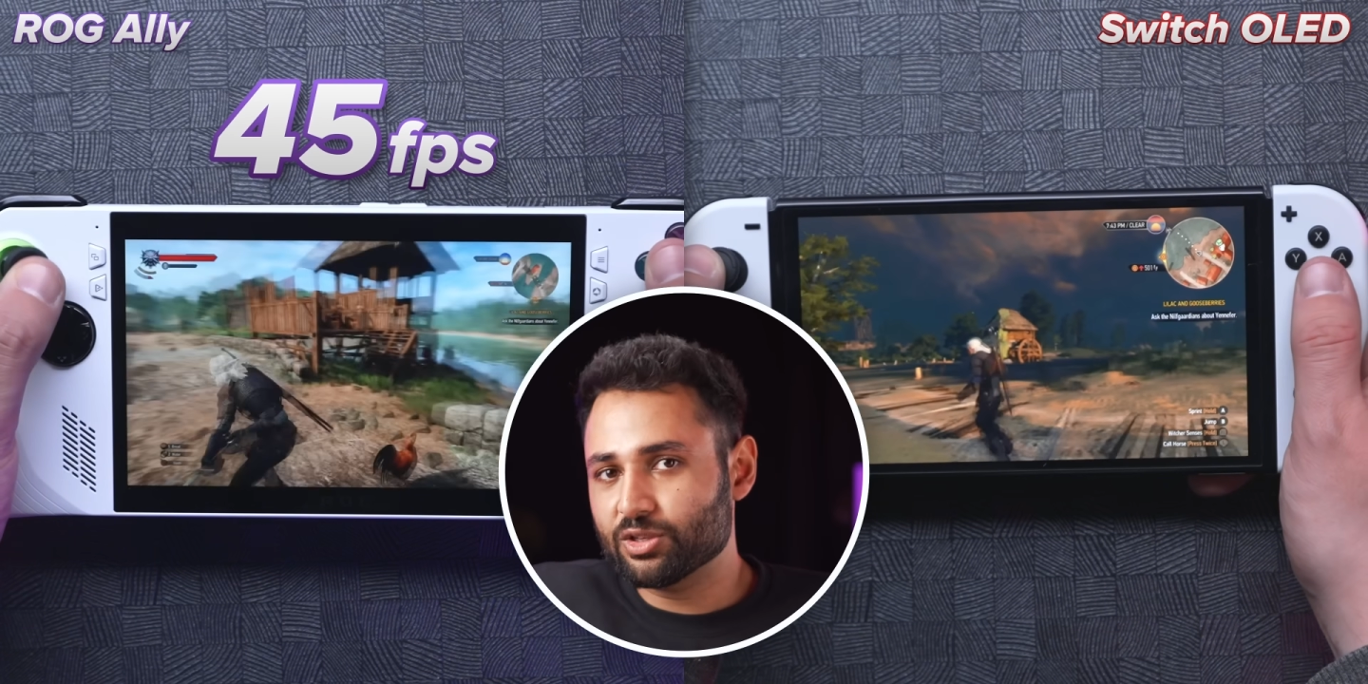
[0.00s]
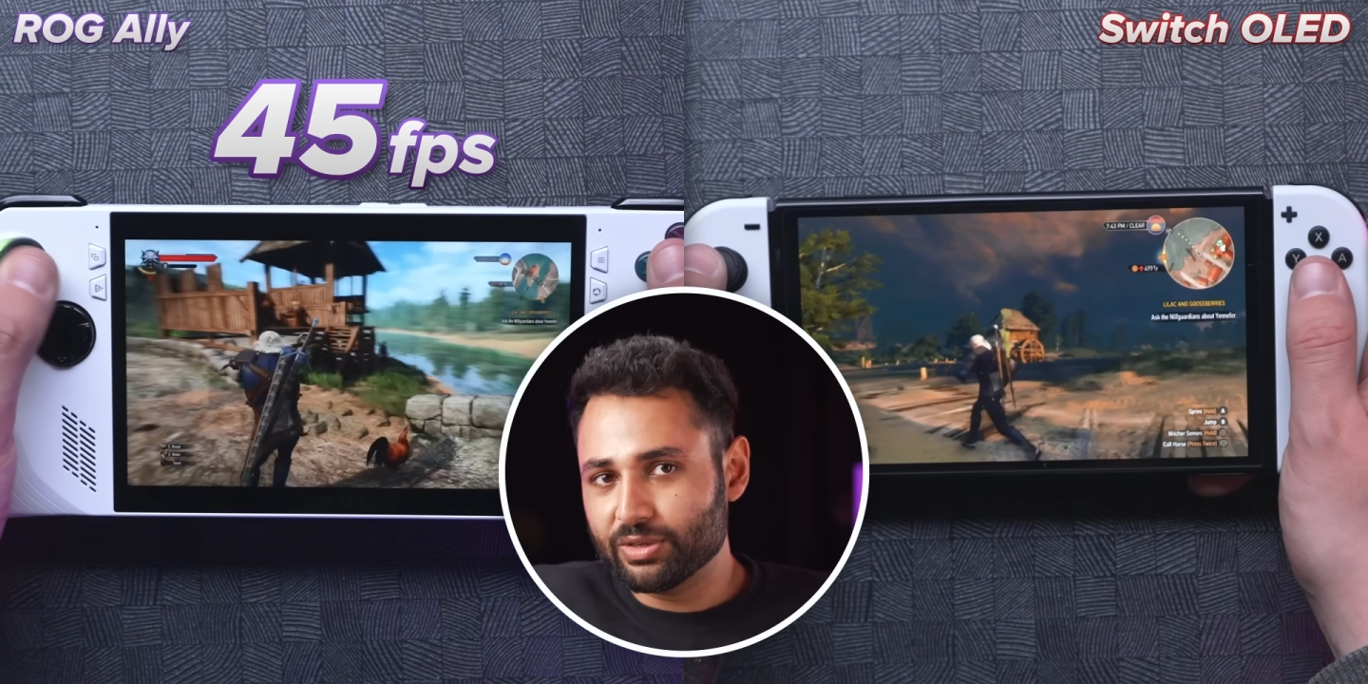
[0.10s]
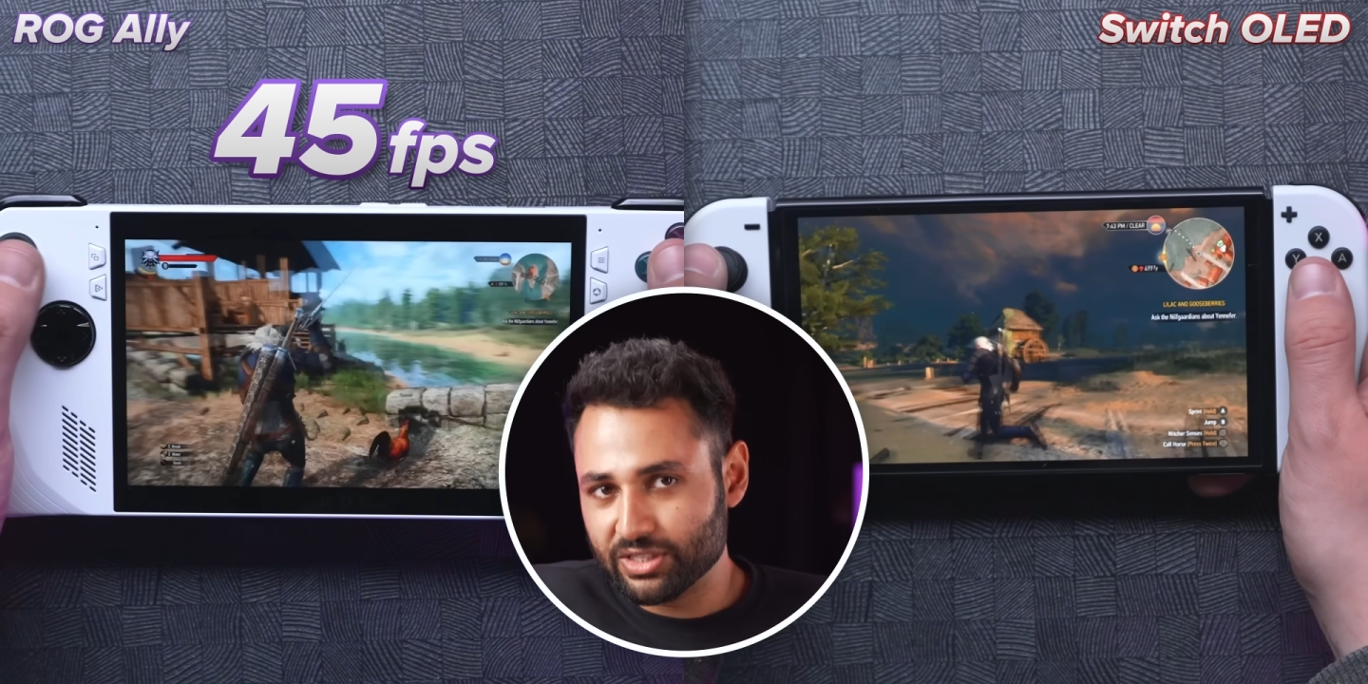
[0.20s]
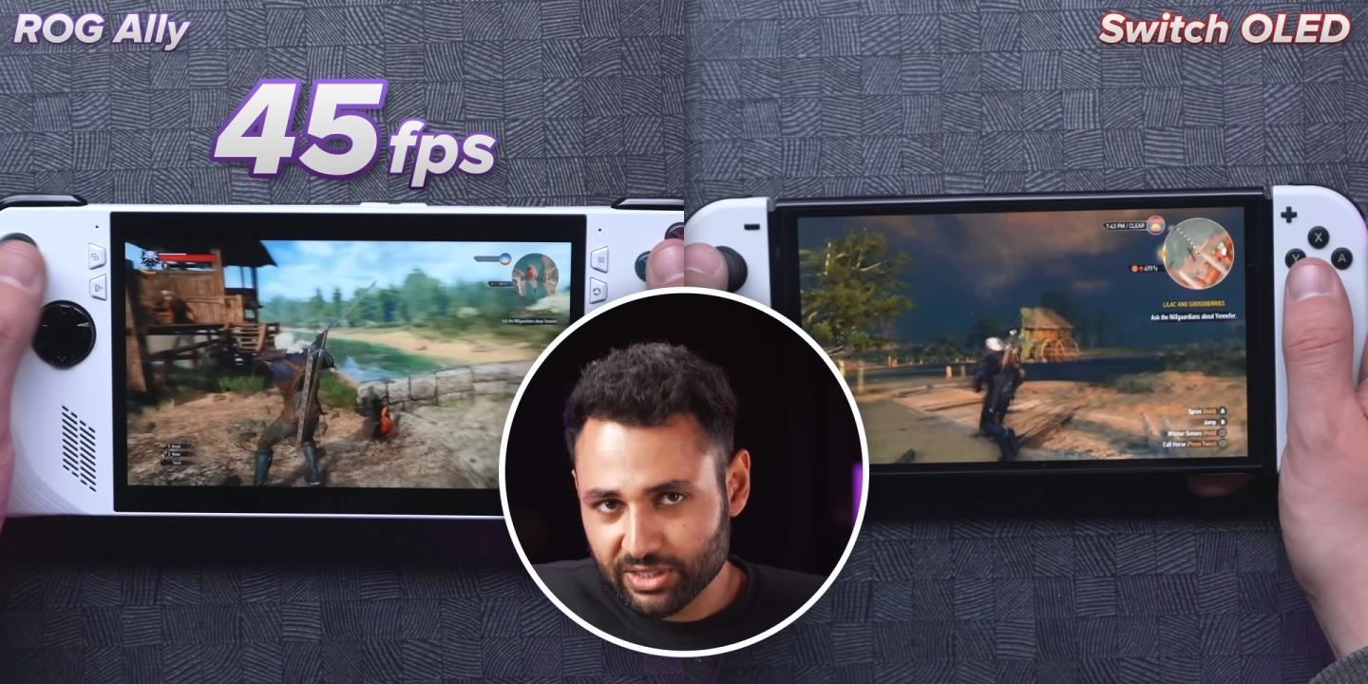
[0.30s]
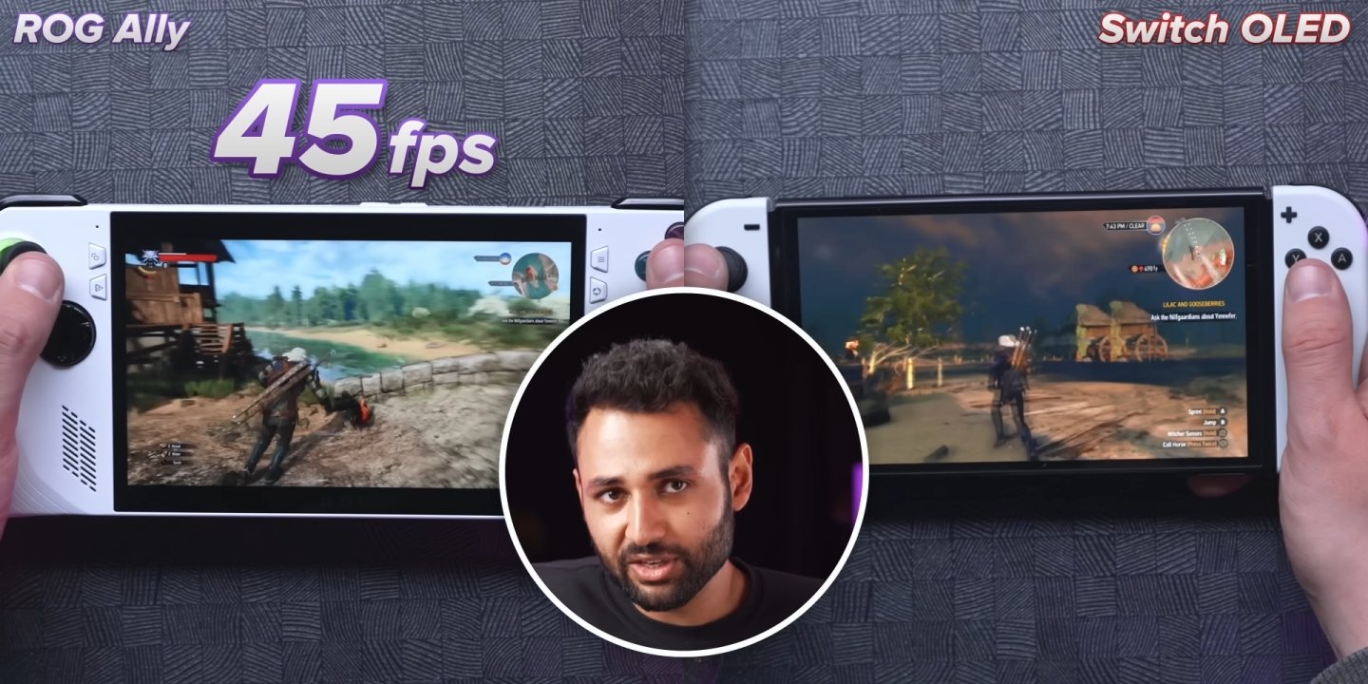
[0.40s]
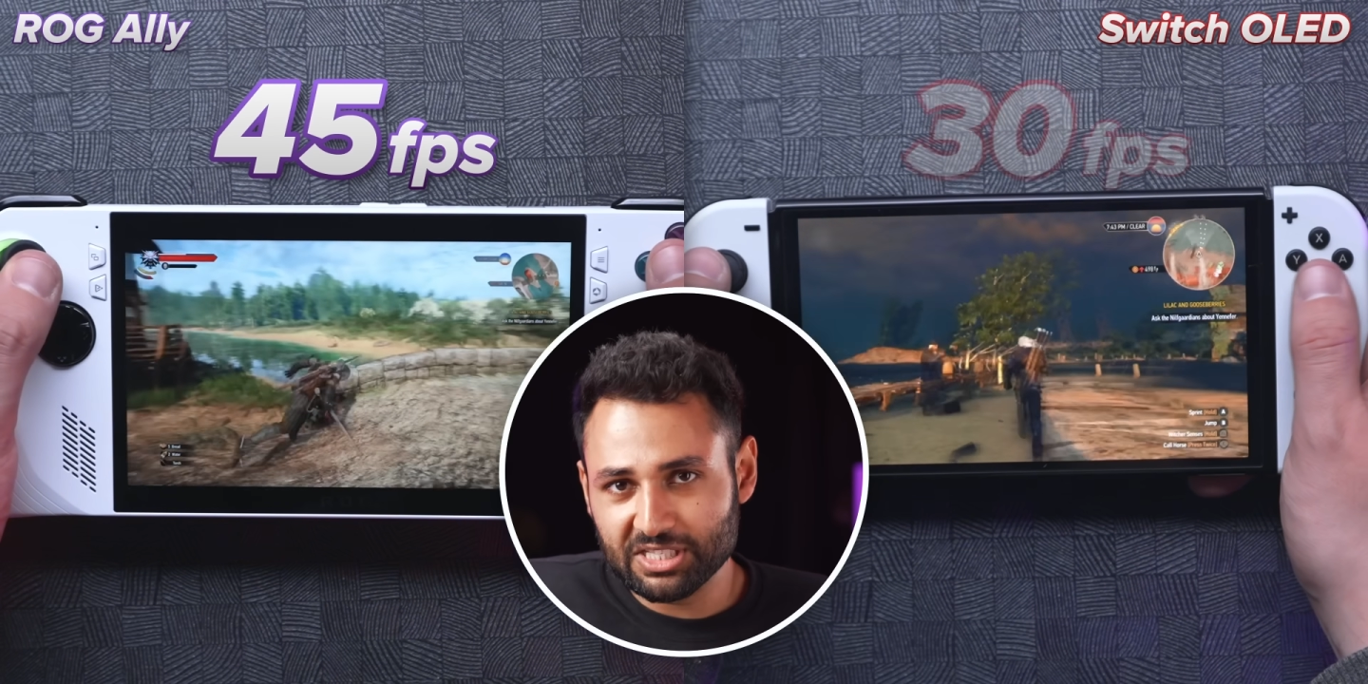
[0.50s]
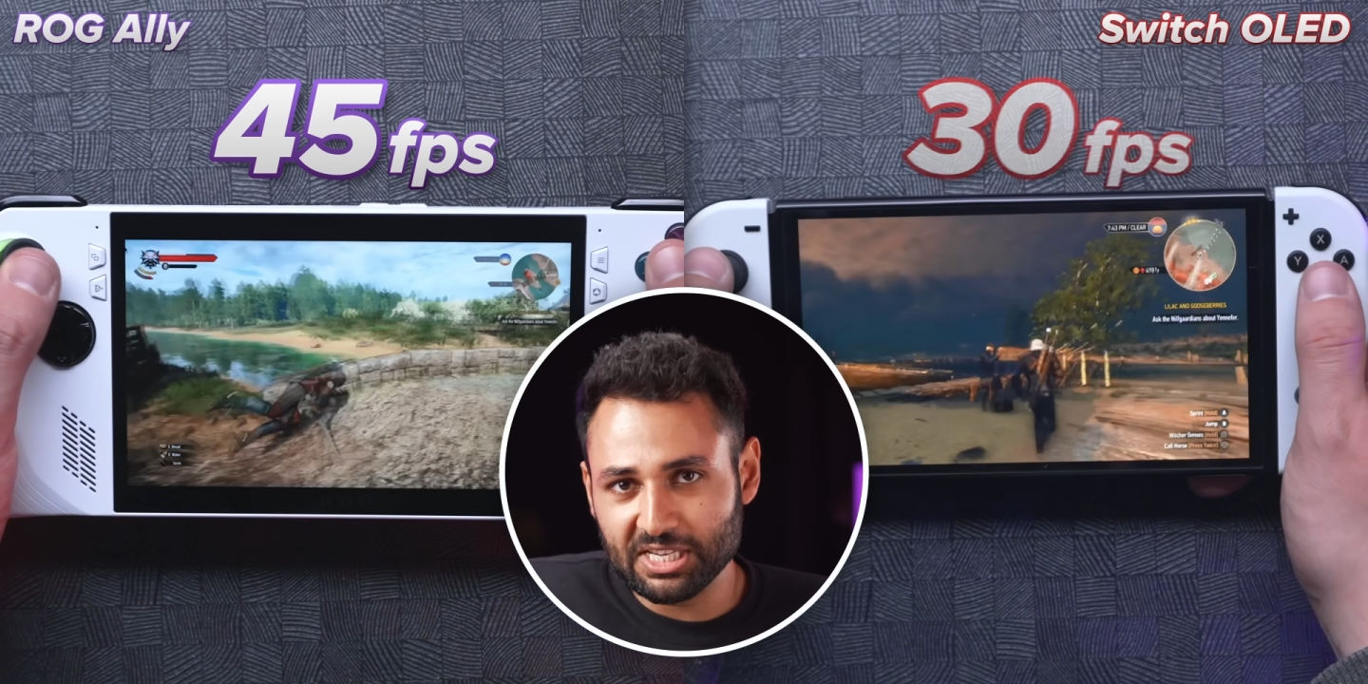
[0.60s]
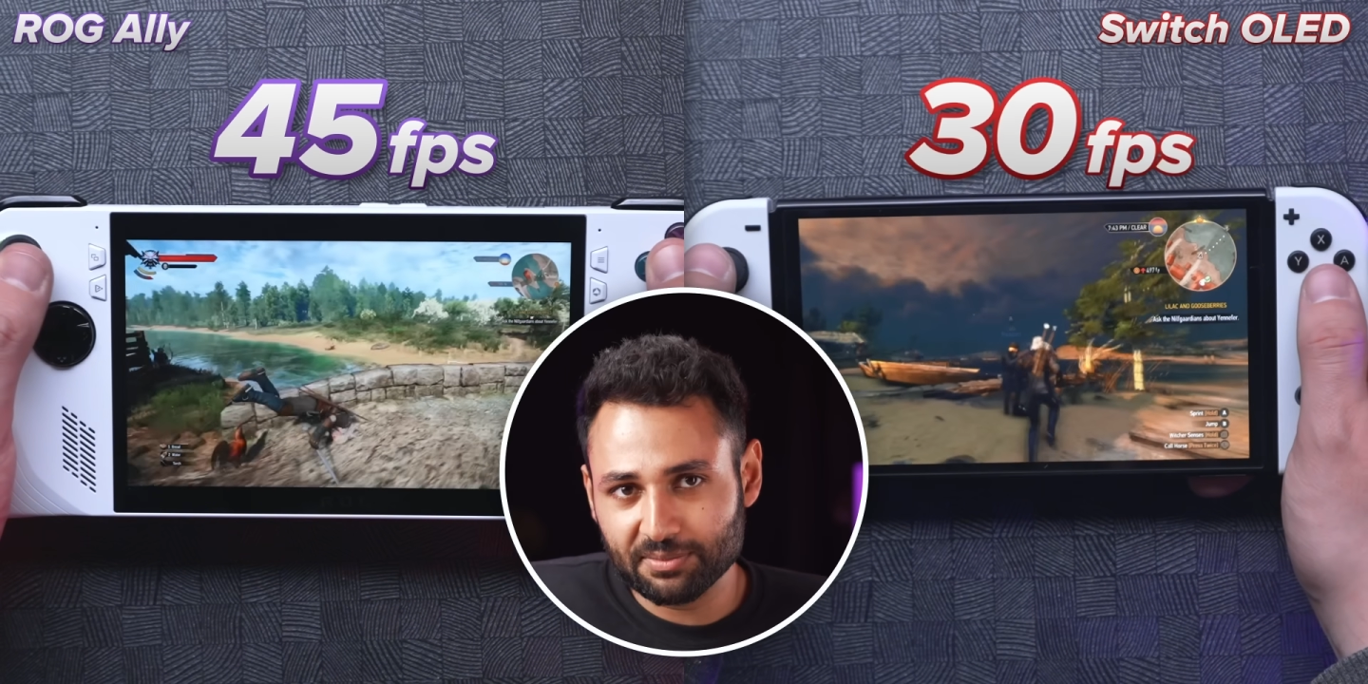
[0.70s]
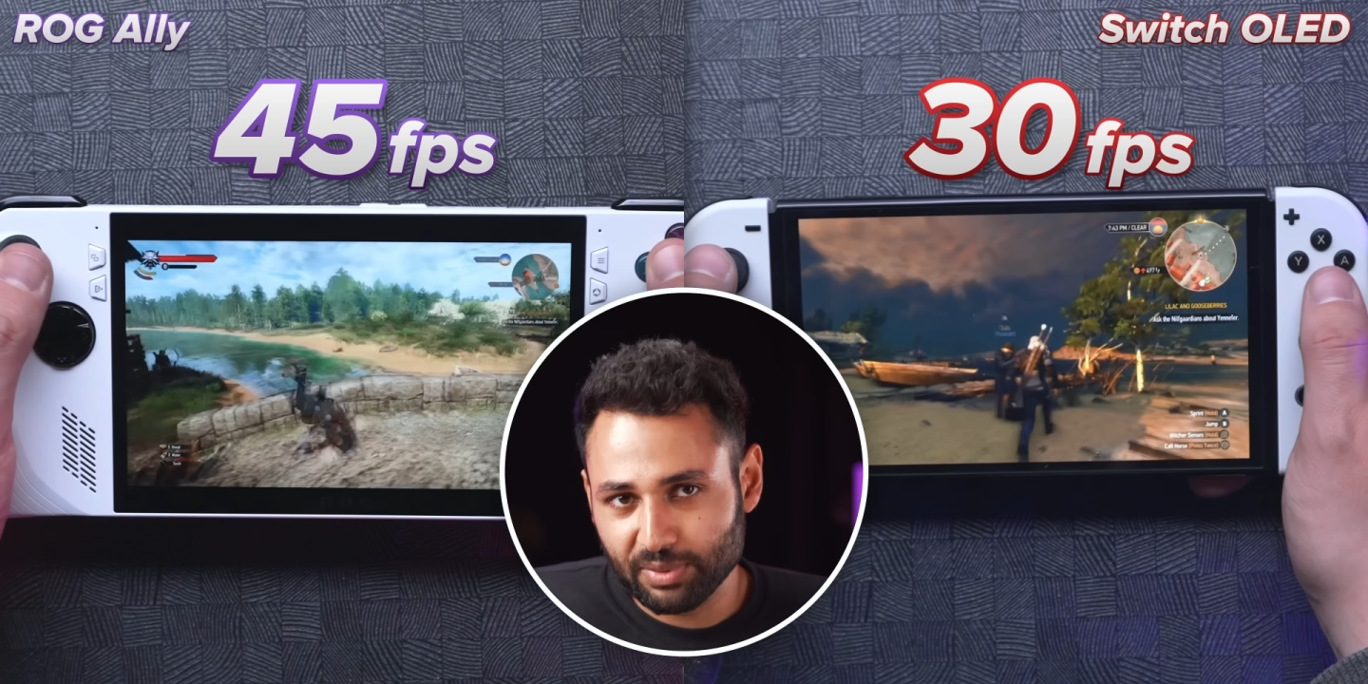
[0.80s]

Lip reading: Switch's 30,